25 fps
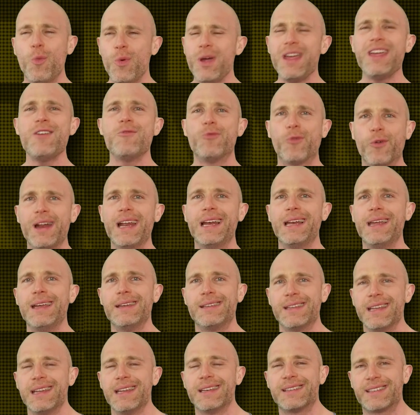We really
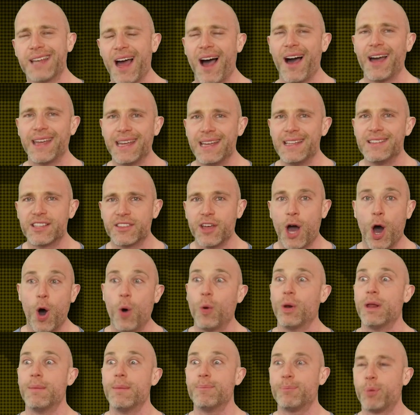did tie into the
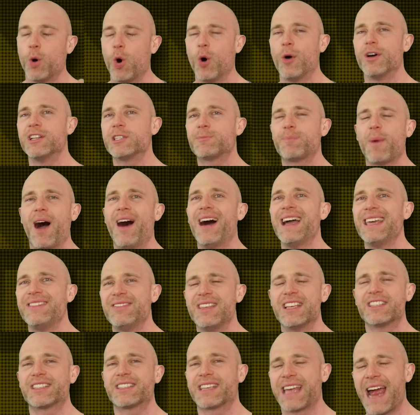whole importance behind
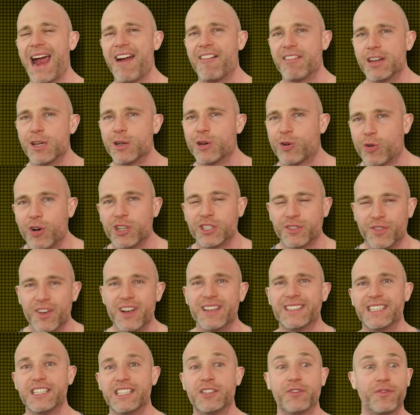this Karrion Kross
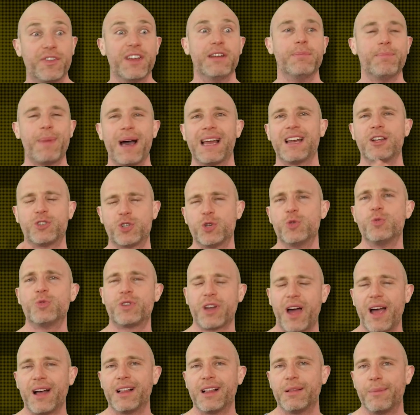versus Finn Balor 2
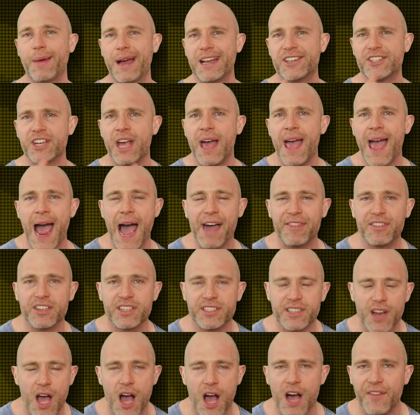title match at the
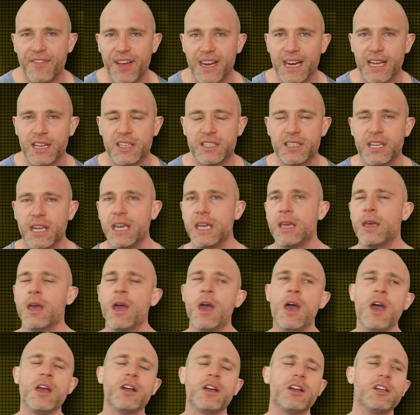start of NXT,
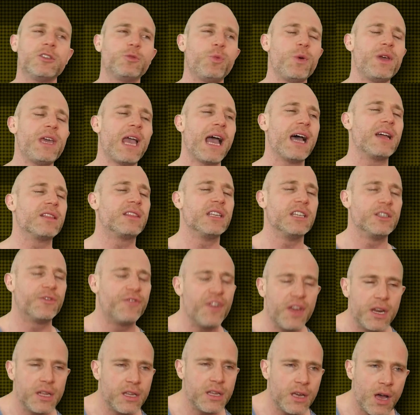because we had these
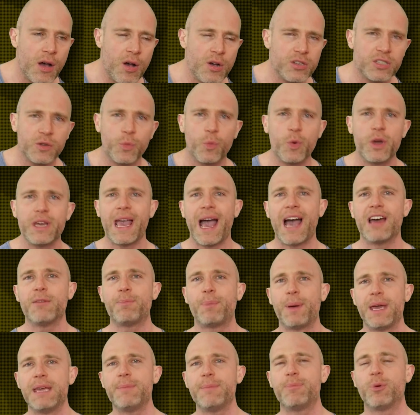videos and we had
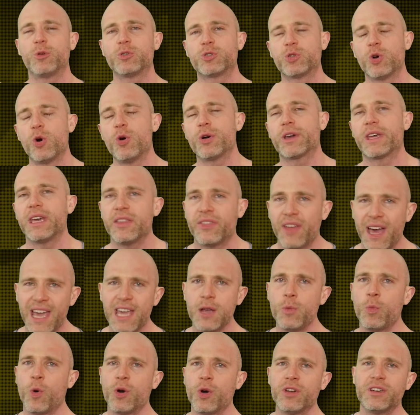people talking.
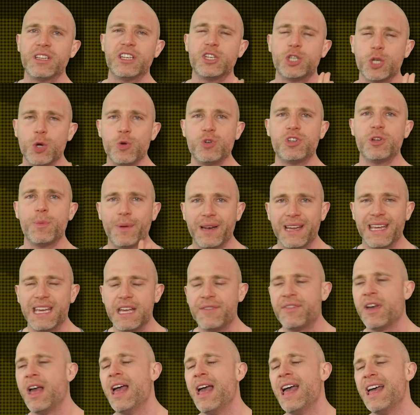They wanted you to
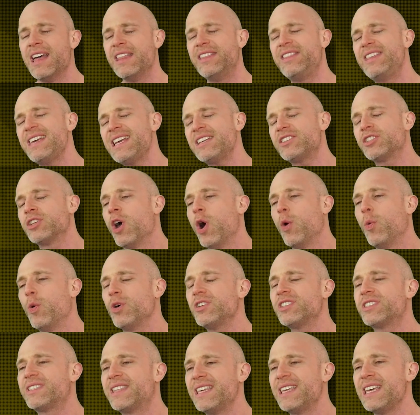believe this
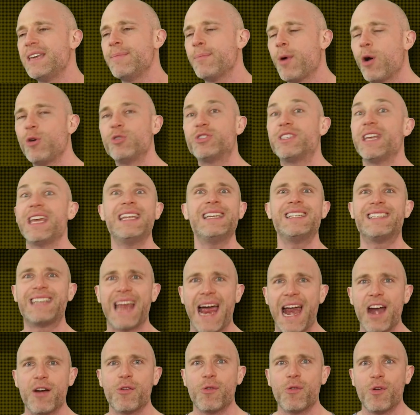was the most
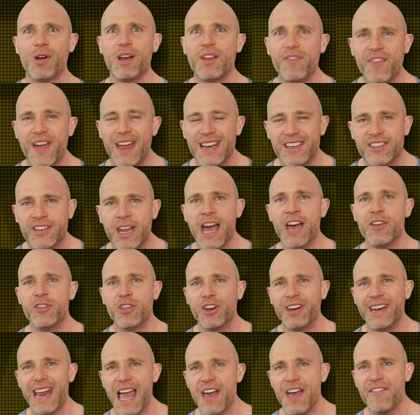integral event
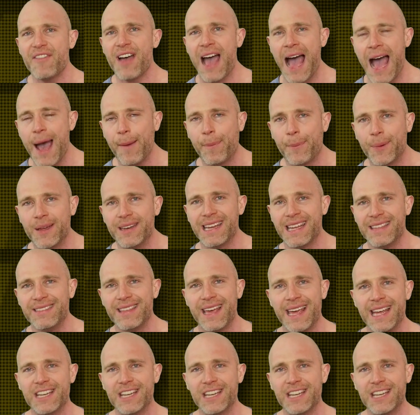that had ever happened in the